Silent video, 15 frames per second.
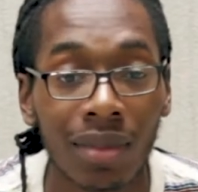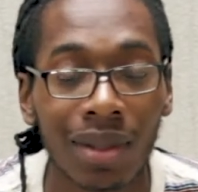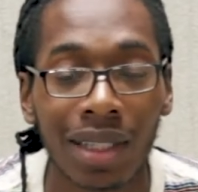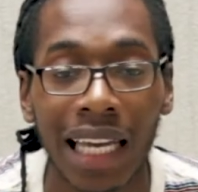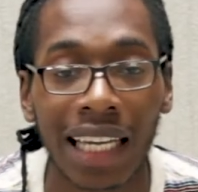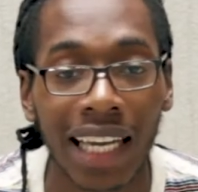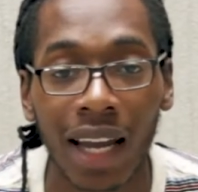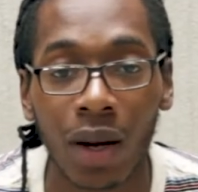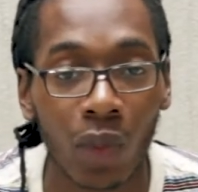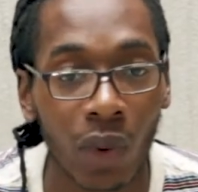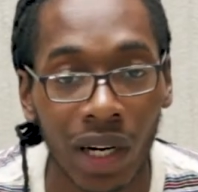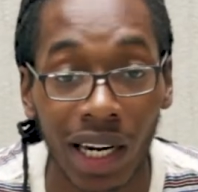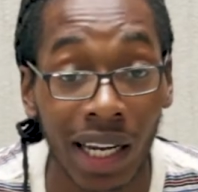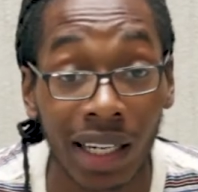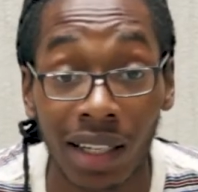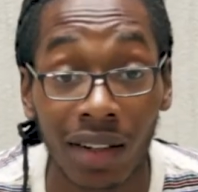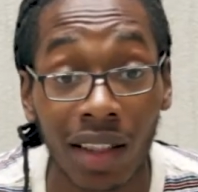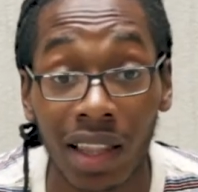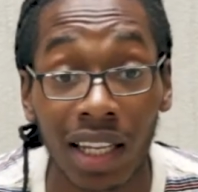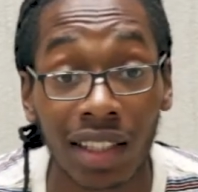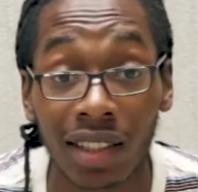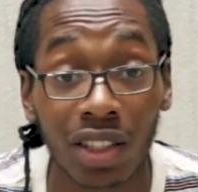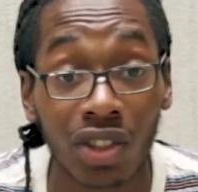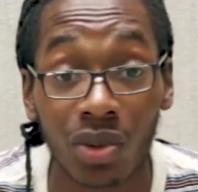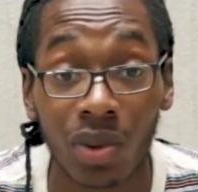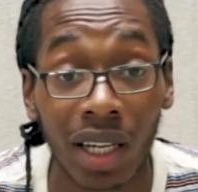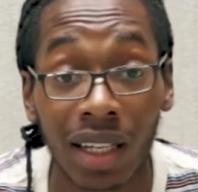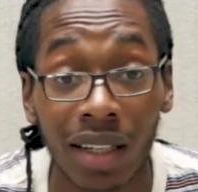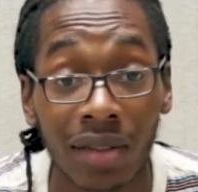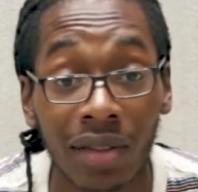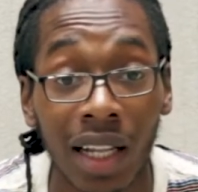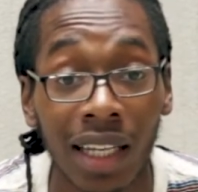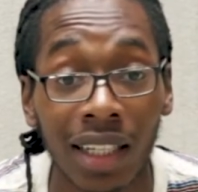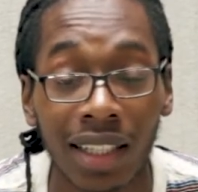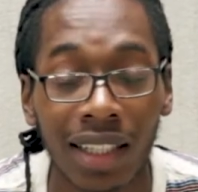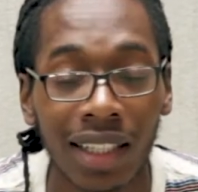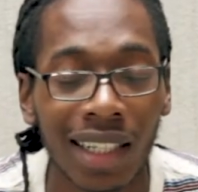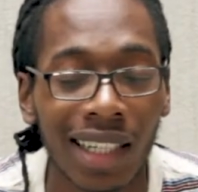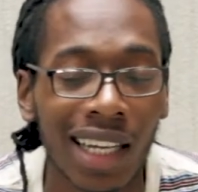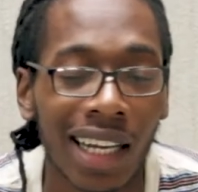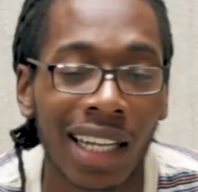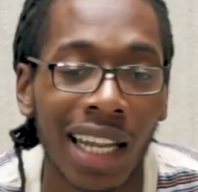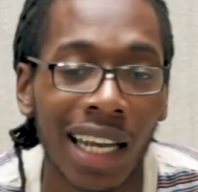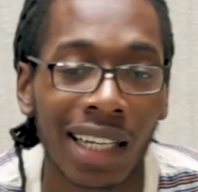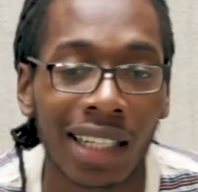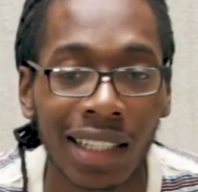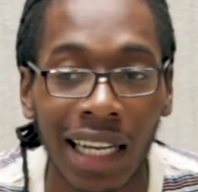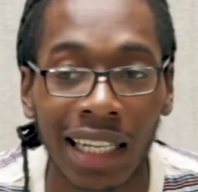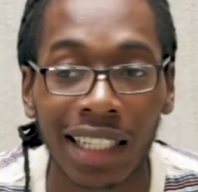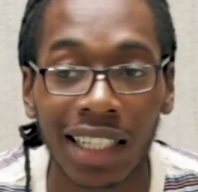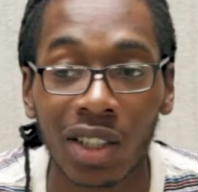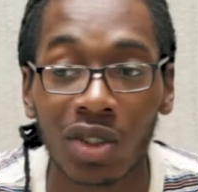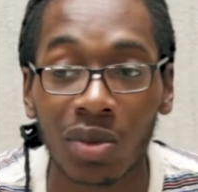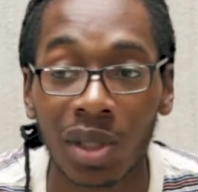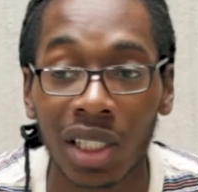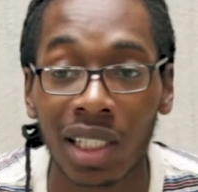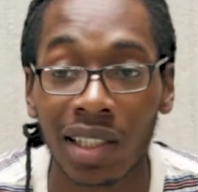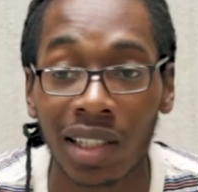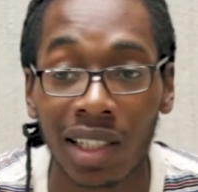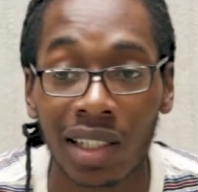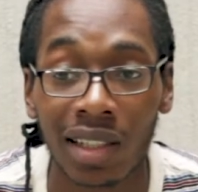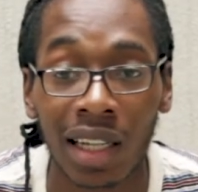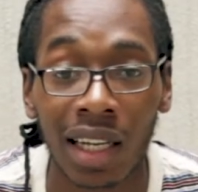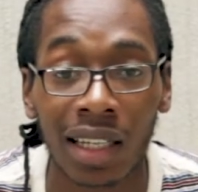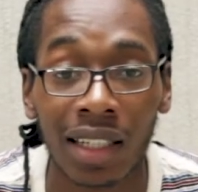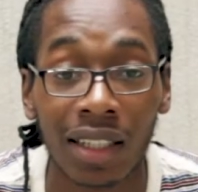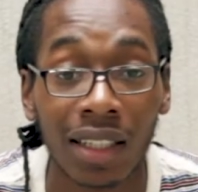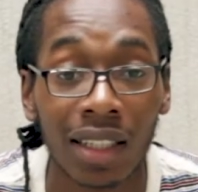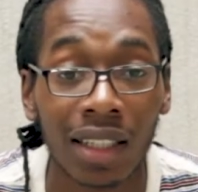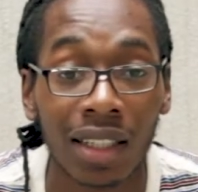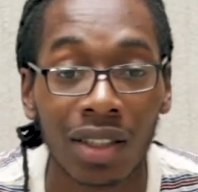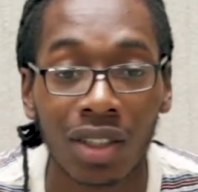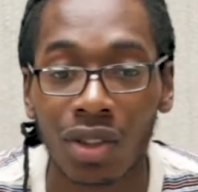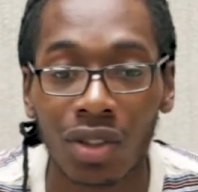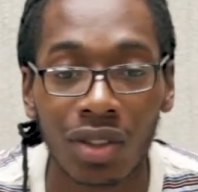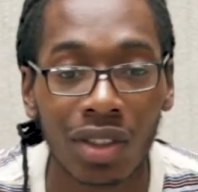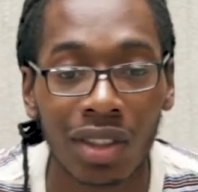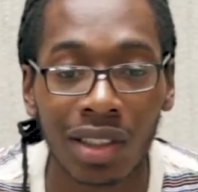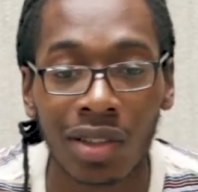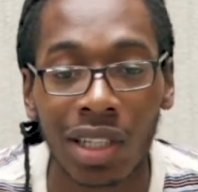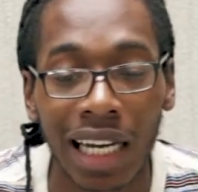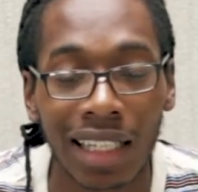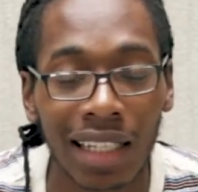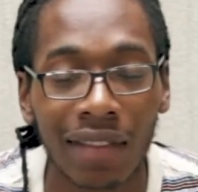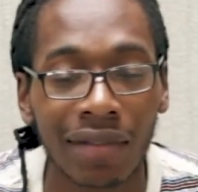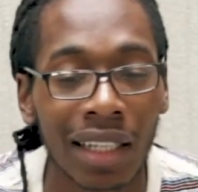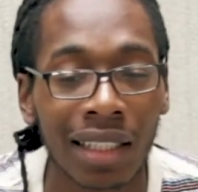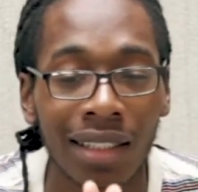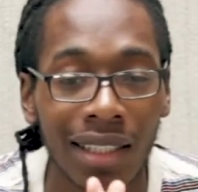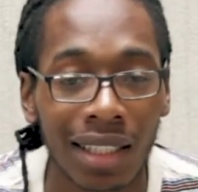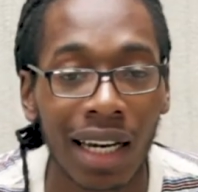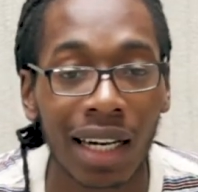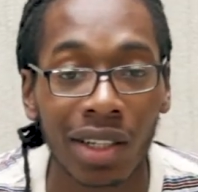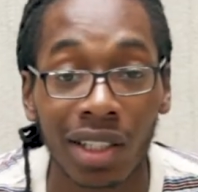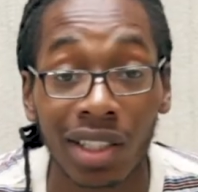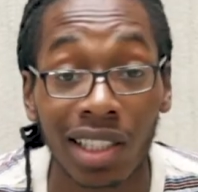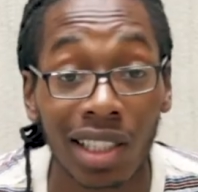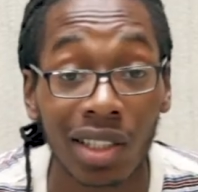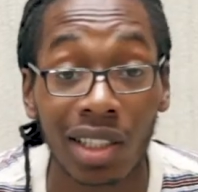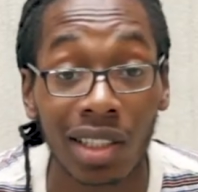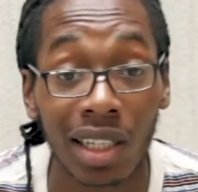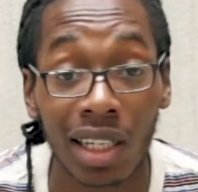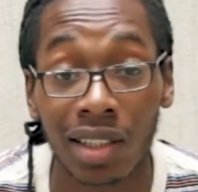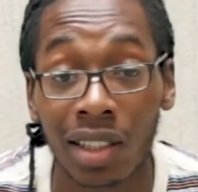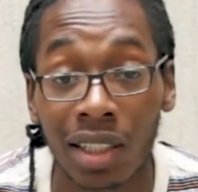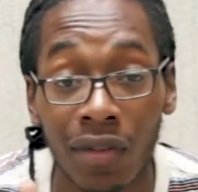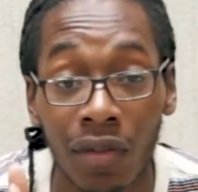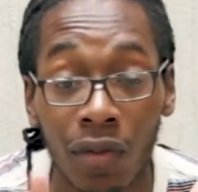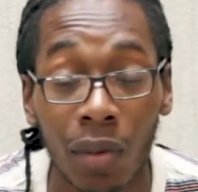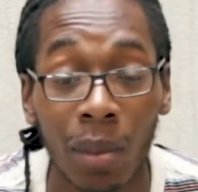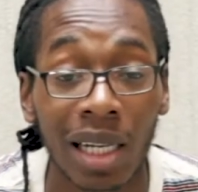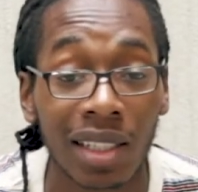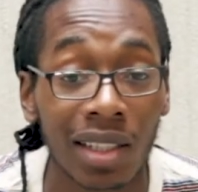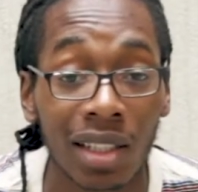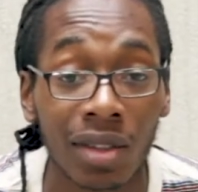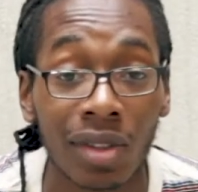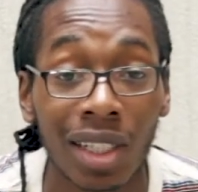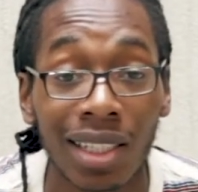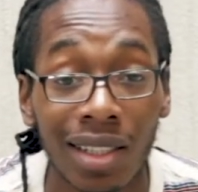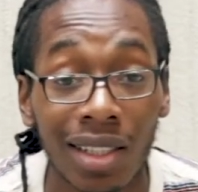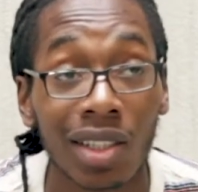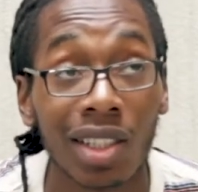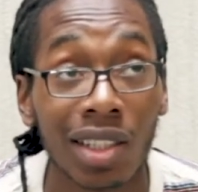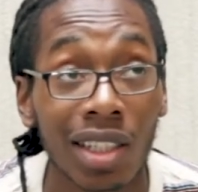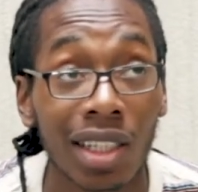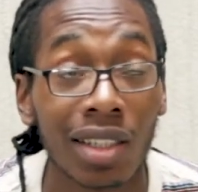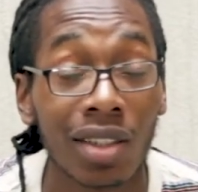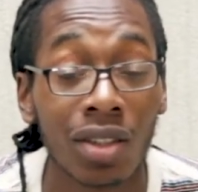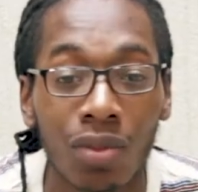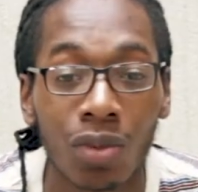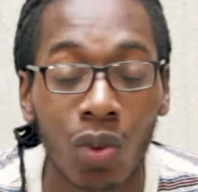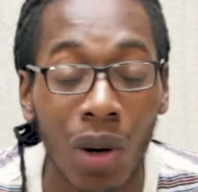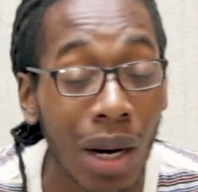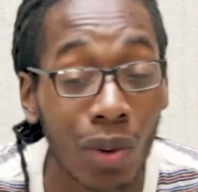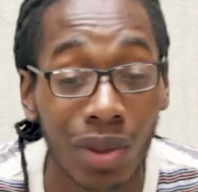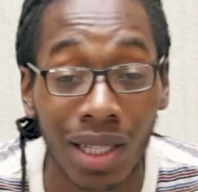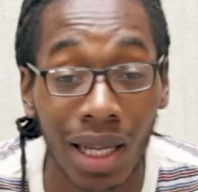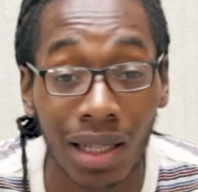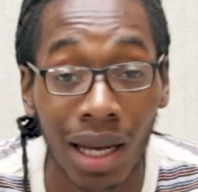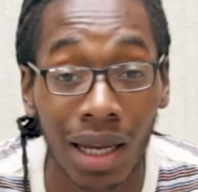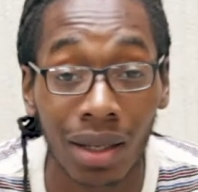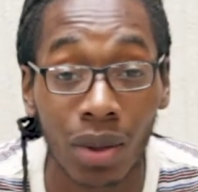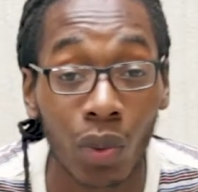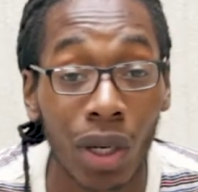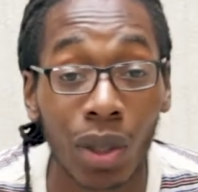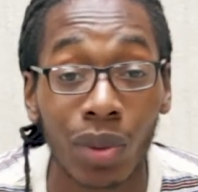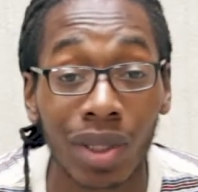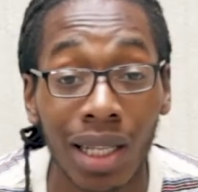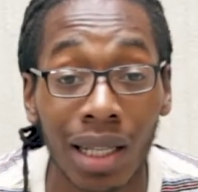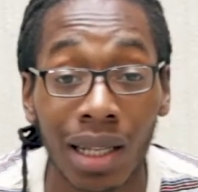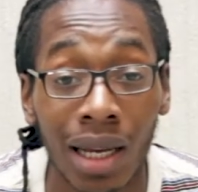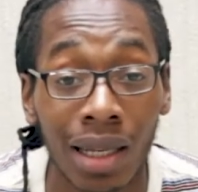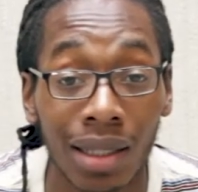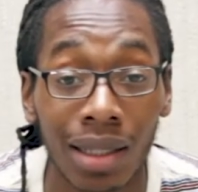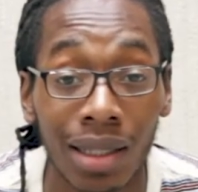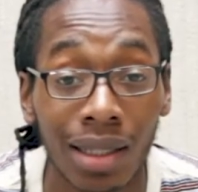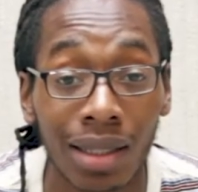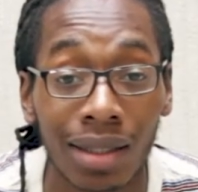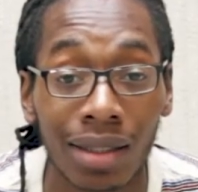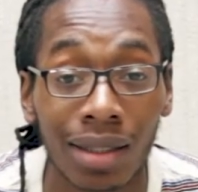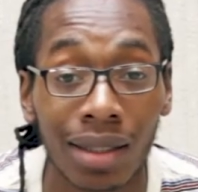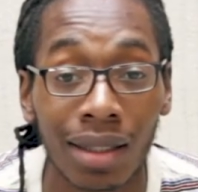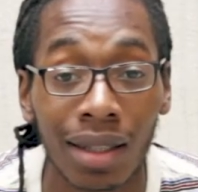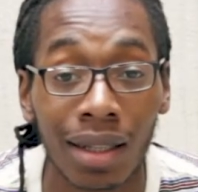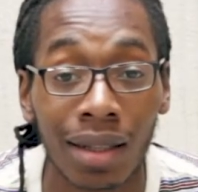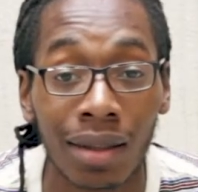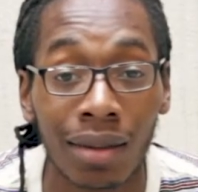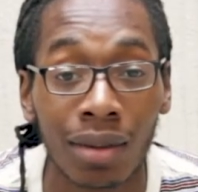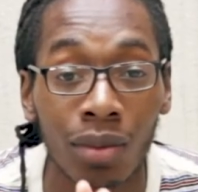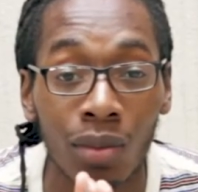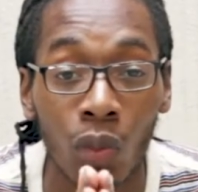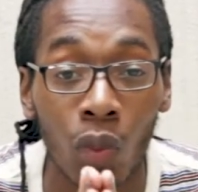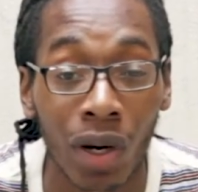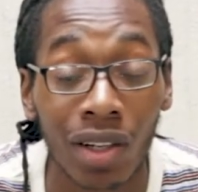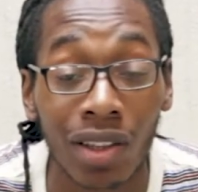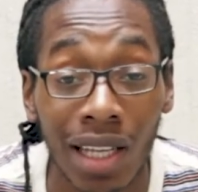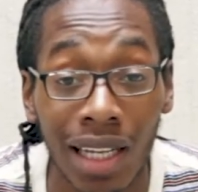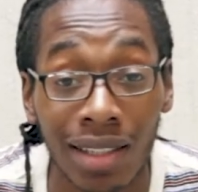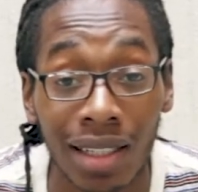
they can't wear any of the things that you have. Like, and that, that kills me in a sense. Like, you guys have to sit out here and tell these kids, and even for myself, tell these kids, rock what they like, wear what they like, wear things